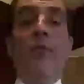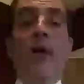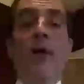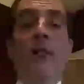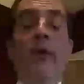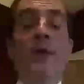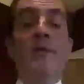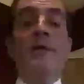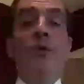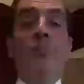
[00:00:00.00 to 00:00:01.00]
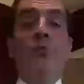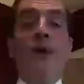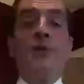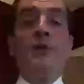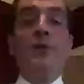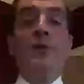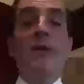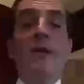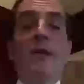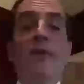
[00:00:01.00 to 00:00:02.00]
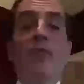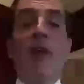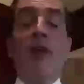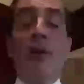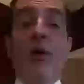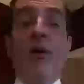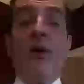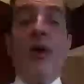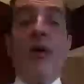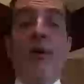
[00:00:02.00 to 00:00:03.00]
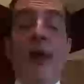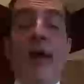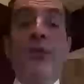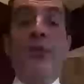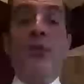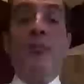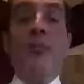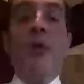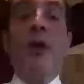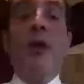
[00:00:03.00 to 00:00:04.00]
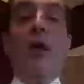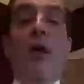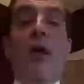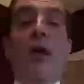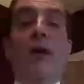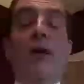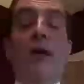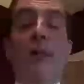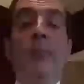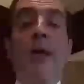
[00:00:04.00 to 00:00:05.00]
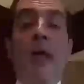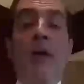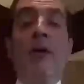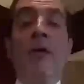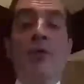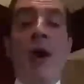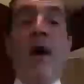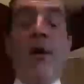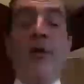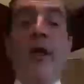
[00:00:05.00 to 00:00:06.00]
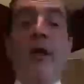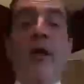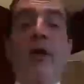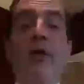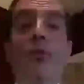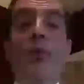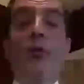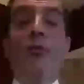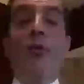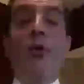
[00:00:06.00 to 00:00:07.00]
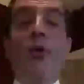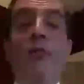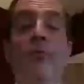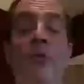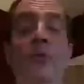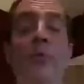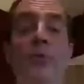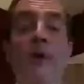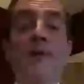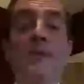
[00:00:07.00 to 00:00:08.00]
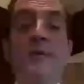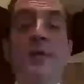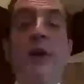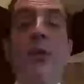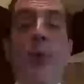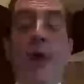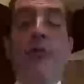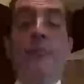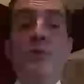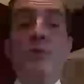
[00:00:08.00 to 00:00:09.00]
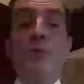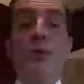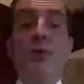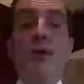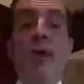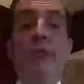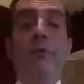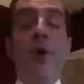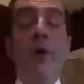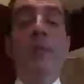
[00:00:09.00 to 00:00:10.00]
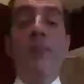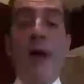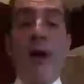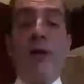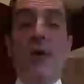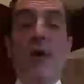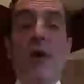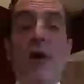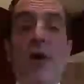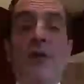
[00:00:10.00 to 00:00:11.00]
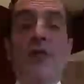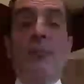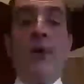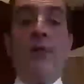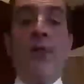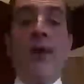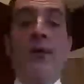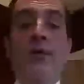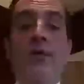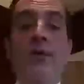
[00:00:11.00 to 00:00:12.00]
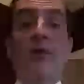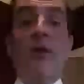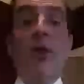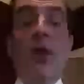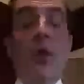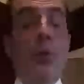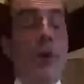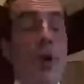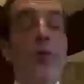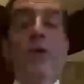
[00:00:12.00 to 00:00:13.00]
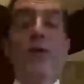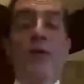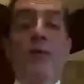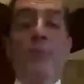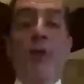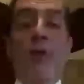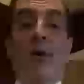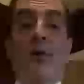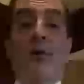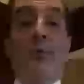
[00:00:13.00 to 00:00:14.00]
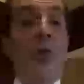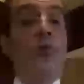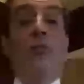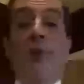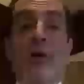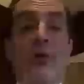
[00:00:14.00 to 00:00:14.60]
very skilled professional stand guard at a classroom and keep any child who has visible nits away from school and have no impact on the spread of lice. We know this because most of us